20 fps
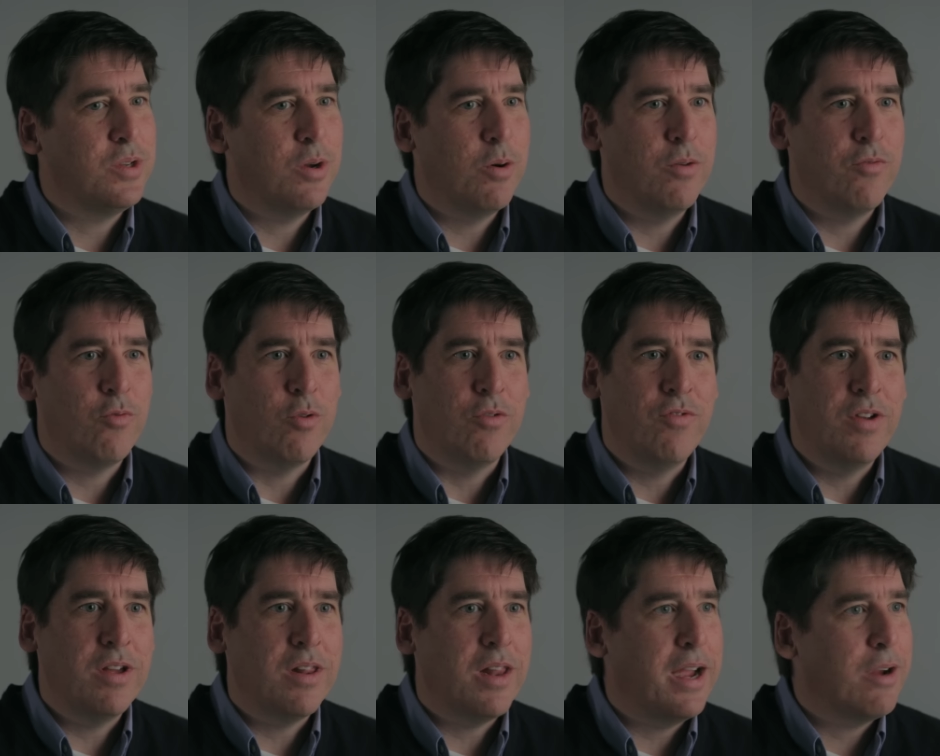so if we
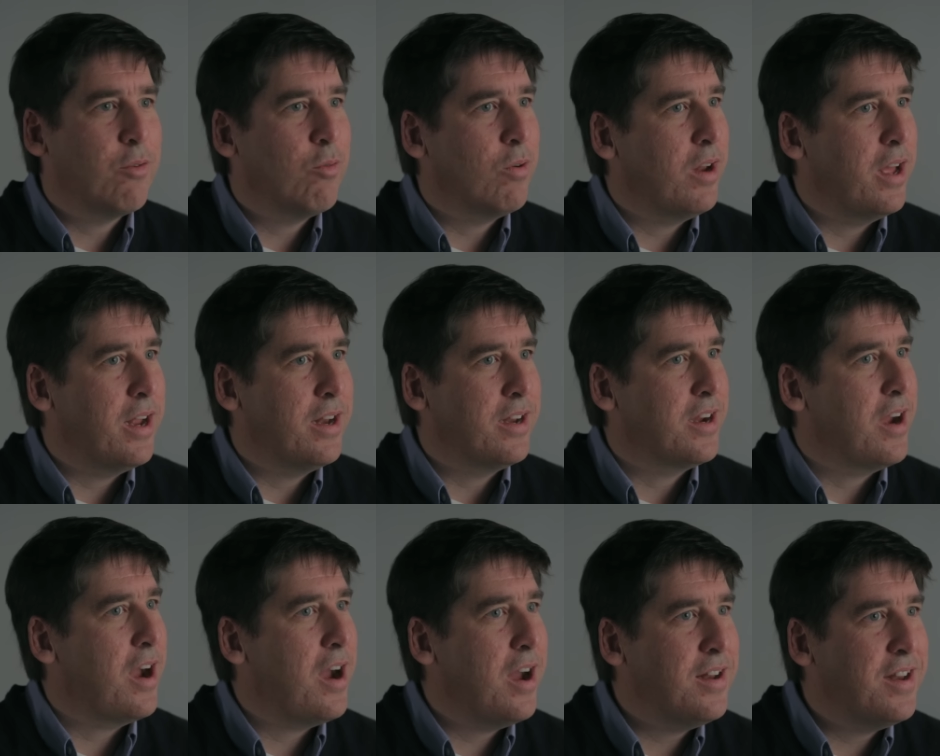feel like we're
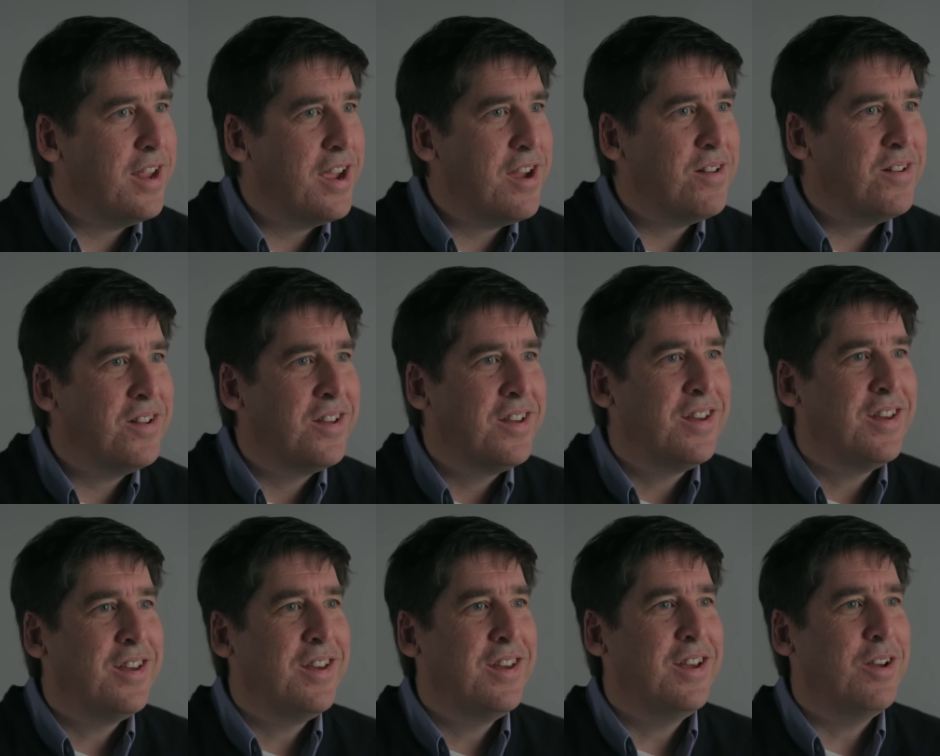letting God down
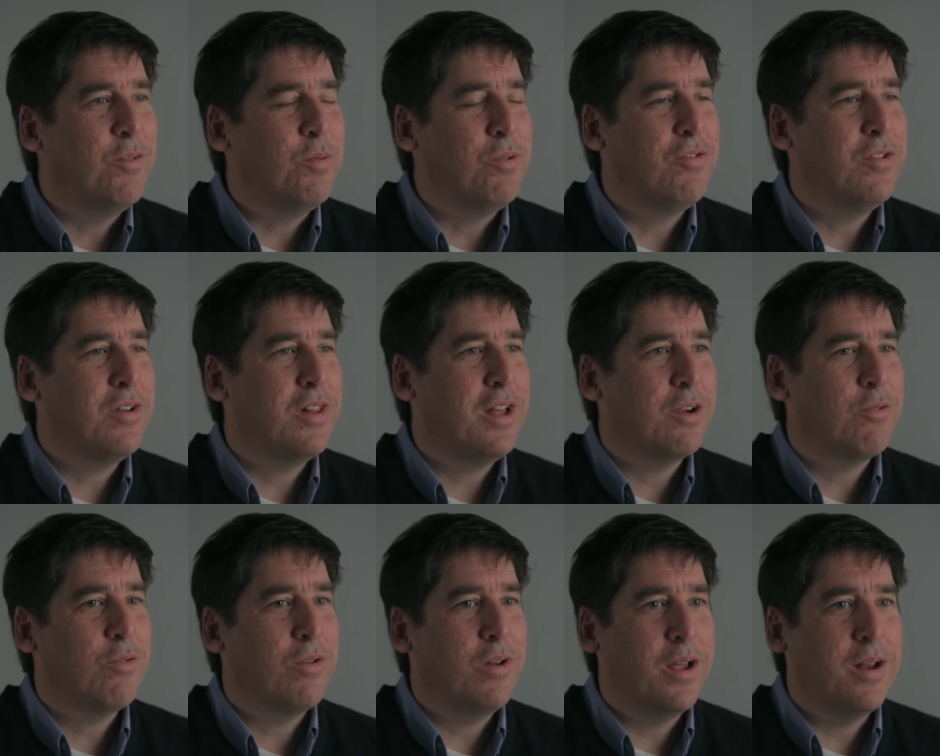and we feel
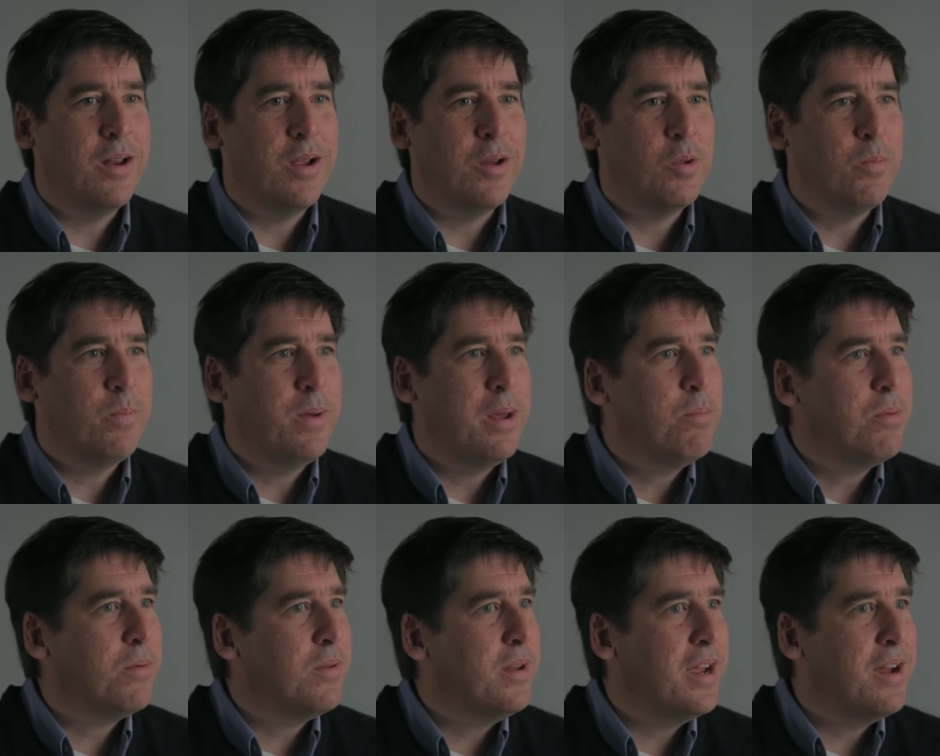like we're letting other
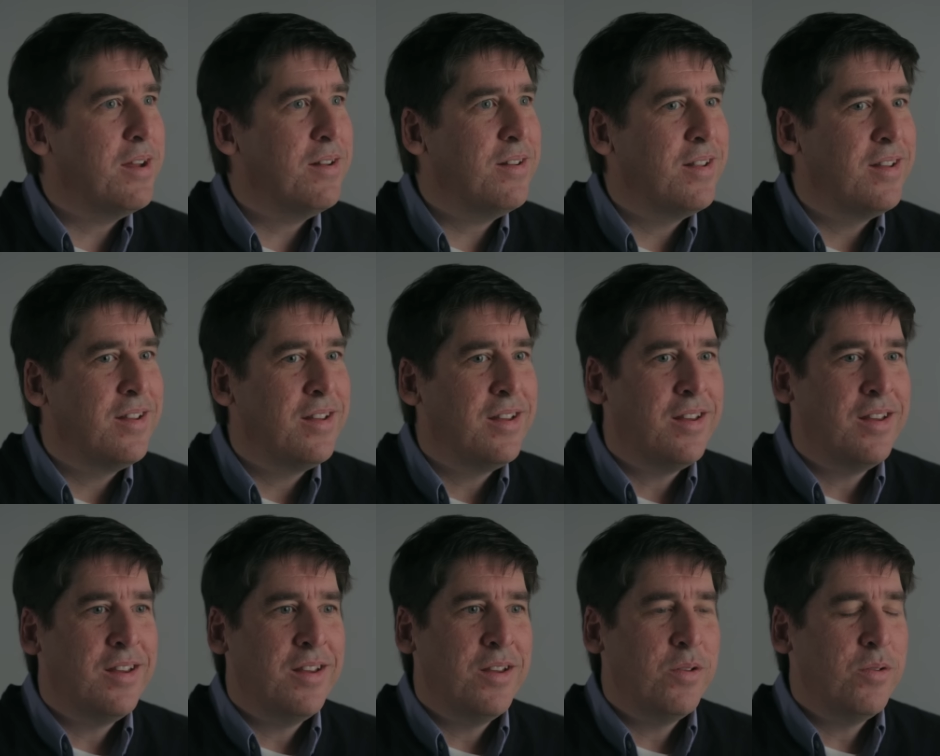people down,
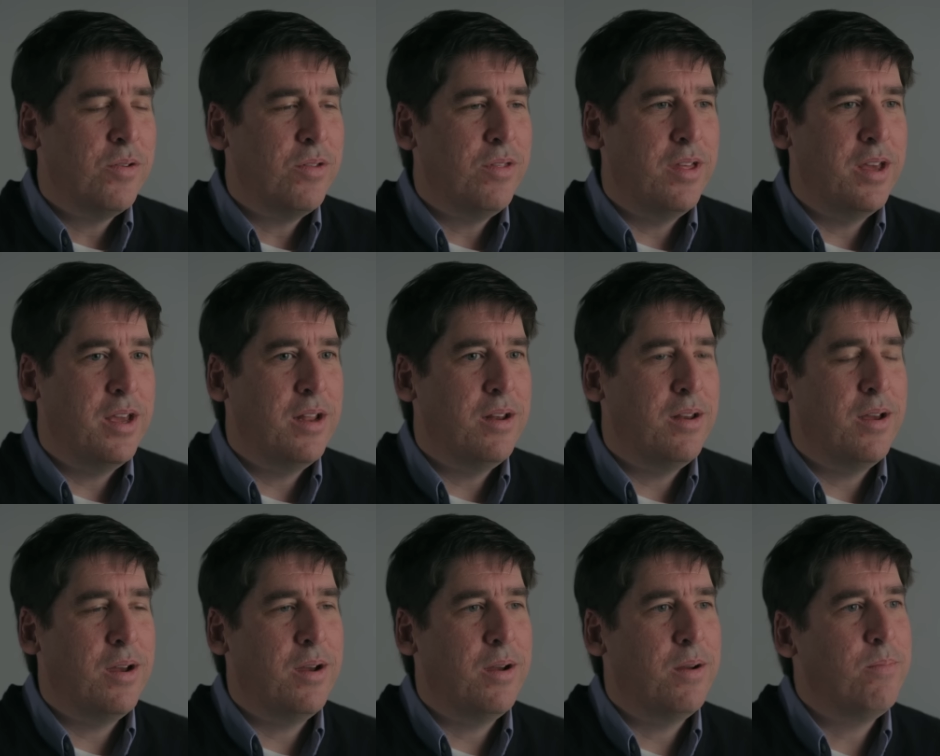
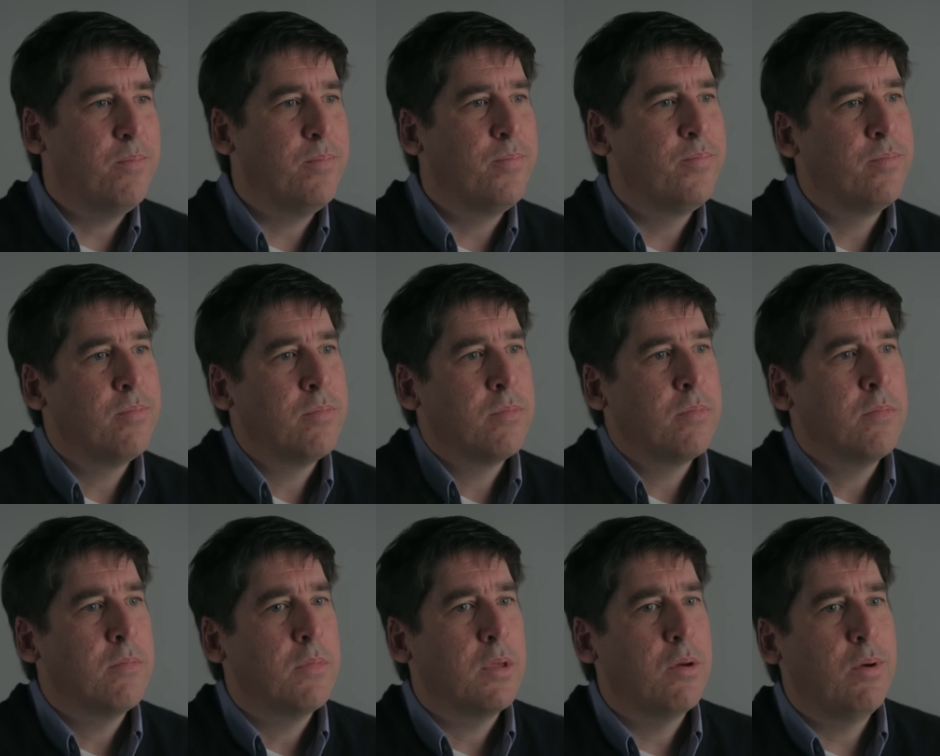then um,
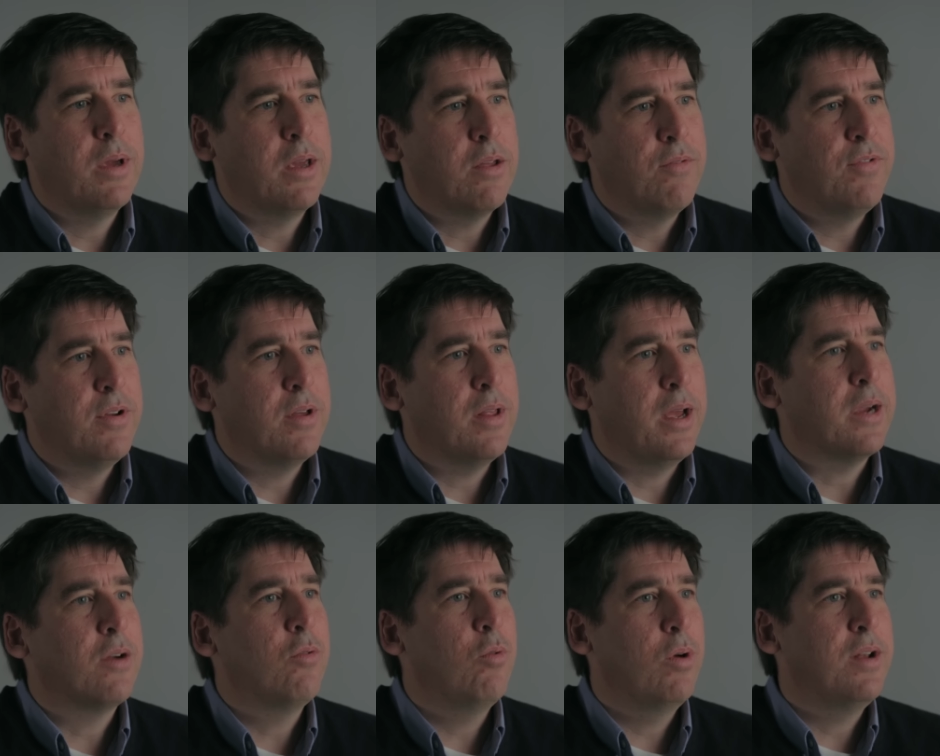we can feel
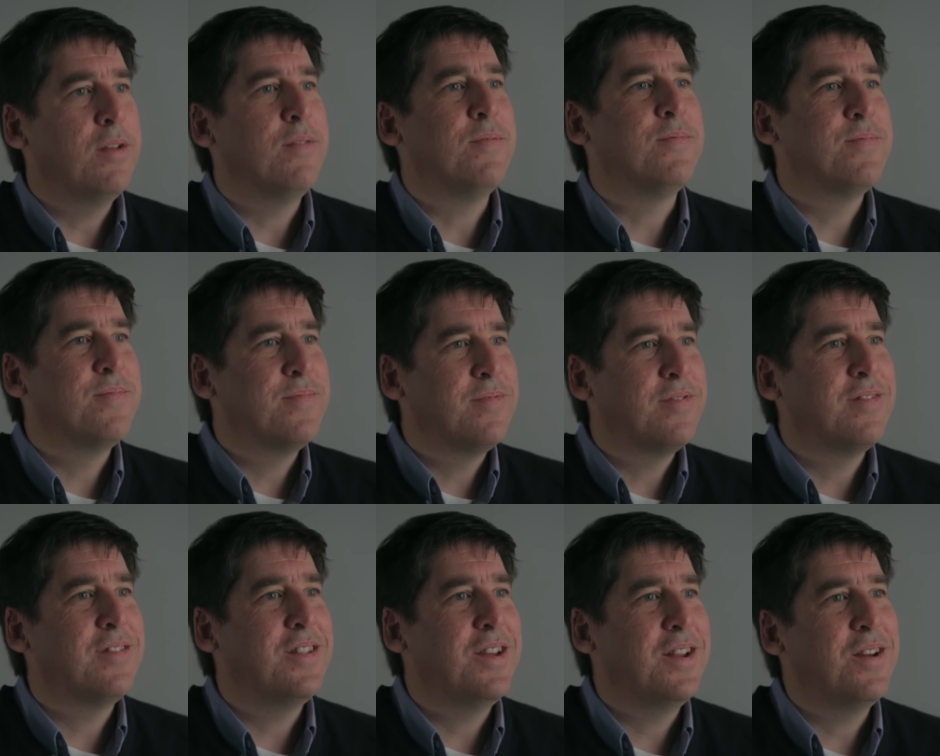like quitting,
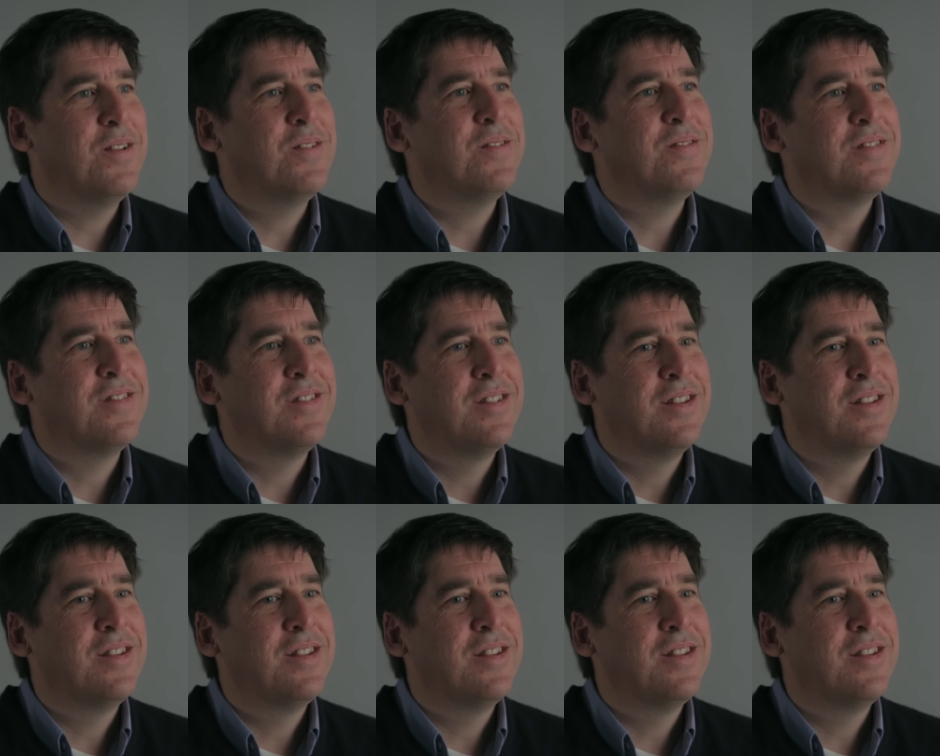you know.